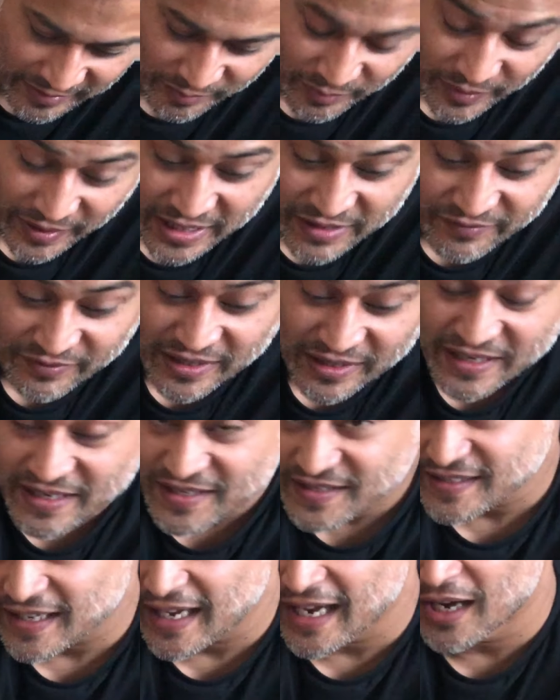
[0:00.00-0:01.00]
But even in the
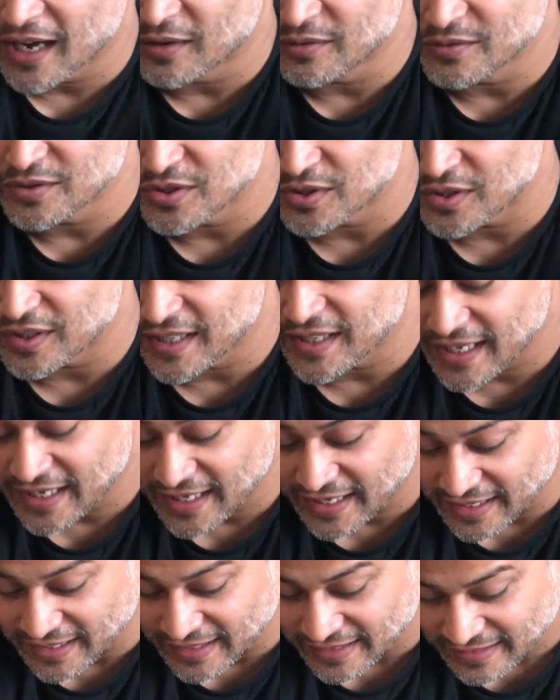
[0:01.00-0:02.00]
sound, you can
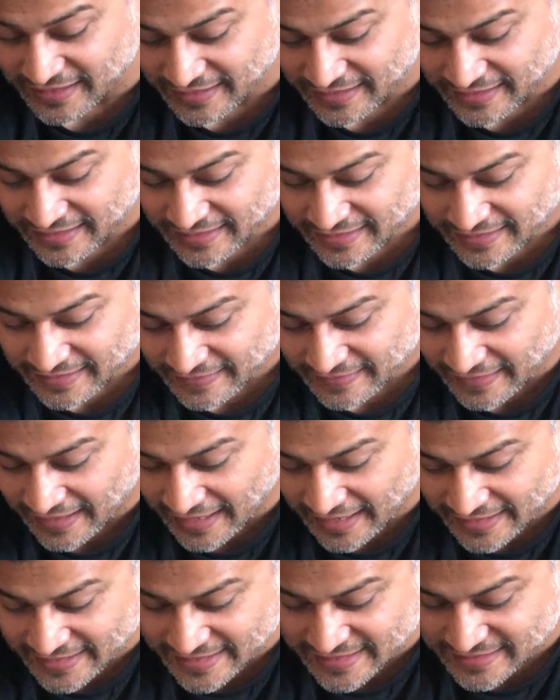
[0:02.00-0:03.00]
hear that